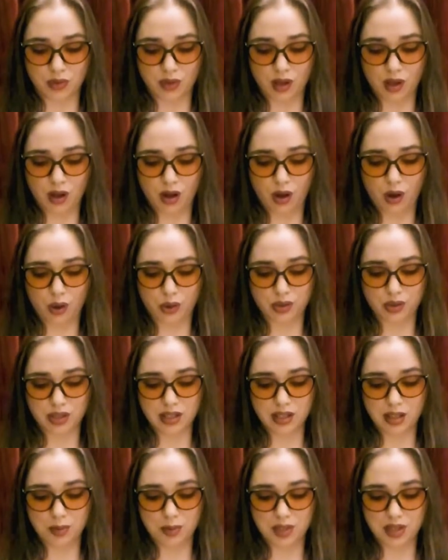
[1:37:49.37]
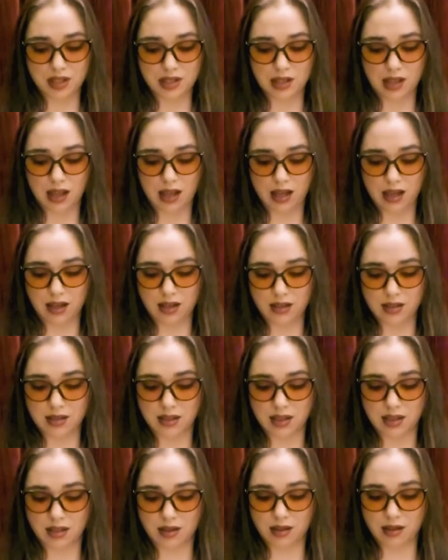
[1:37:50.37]
Holding up his hands
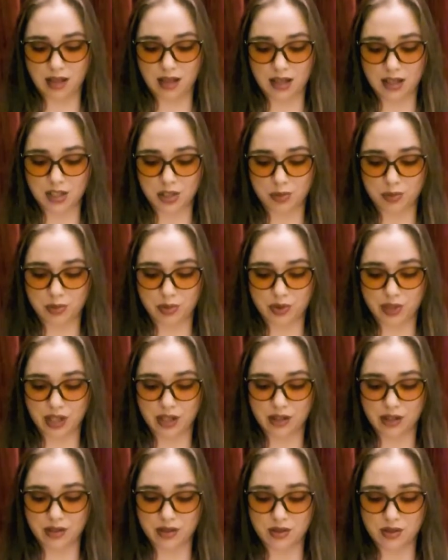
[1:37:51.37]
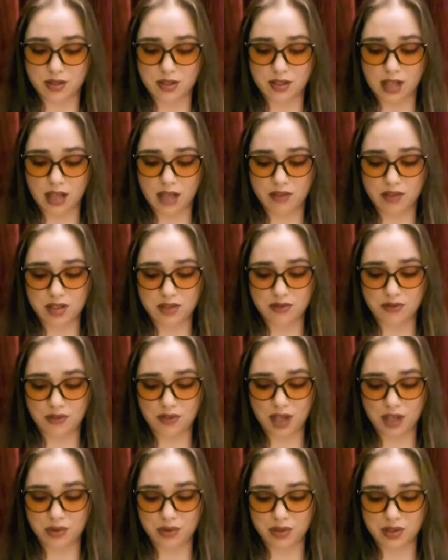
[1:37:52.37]
in a last prayer to save his
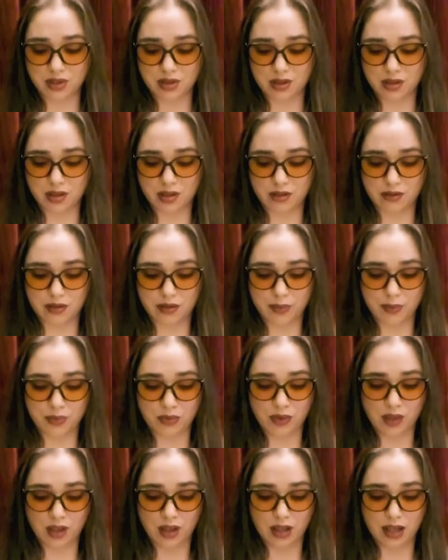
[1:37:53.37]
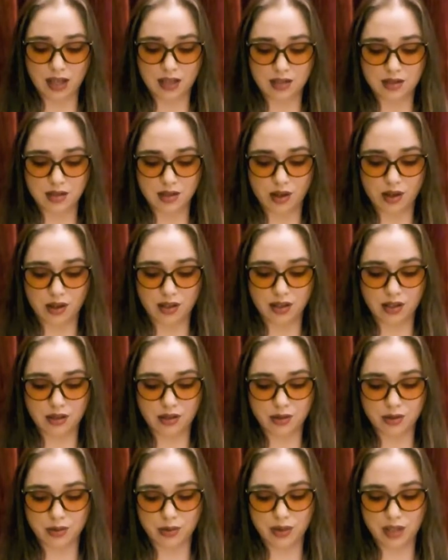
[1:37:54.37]
fate reserved, he saw an
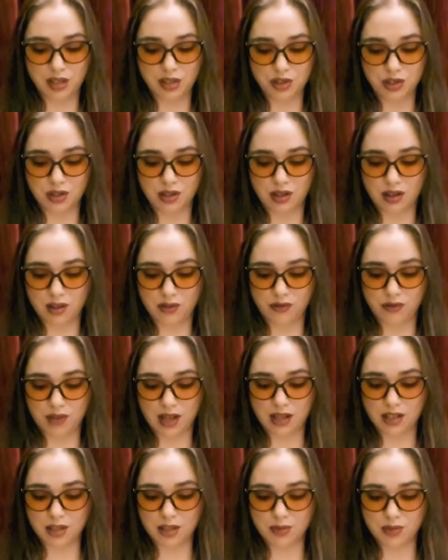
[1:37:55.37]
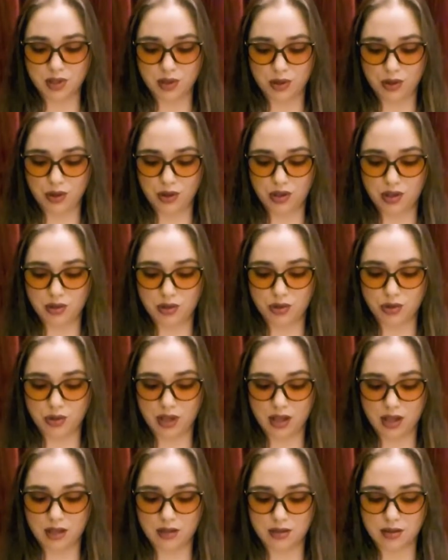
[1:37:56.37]
alteration in the phantom's hood and
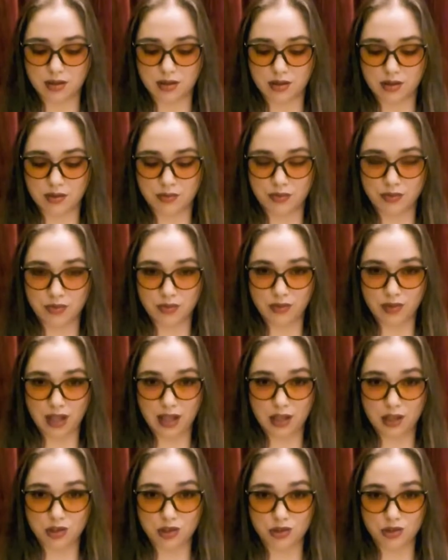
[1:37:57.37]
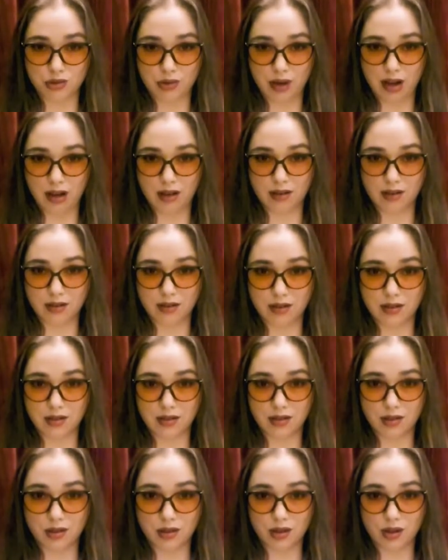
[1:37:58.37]
dress. It shrank,
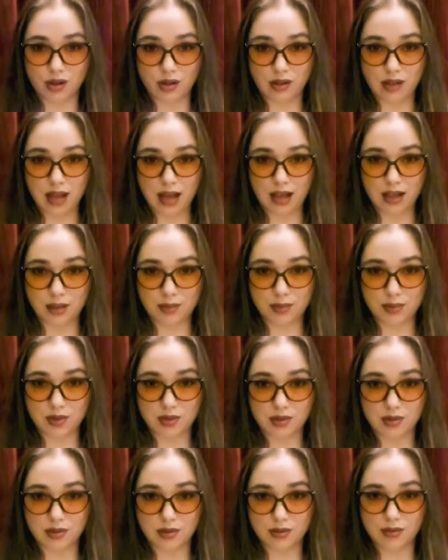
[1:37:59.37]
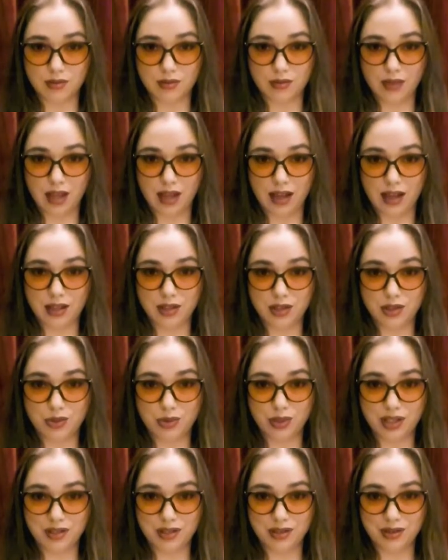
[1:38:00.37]
collapsed, and
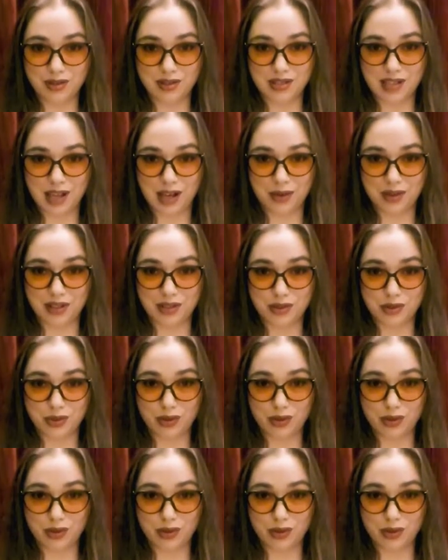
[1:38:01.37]
dwindled down into a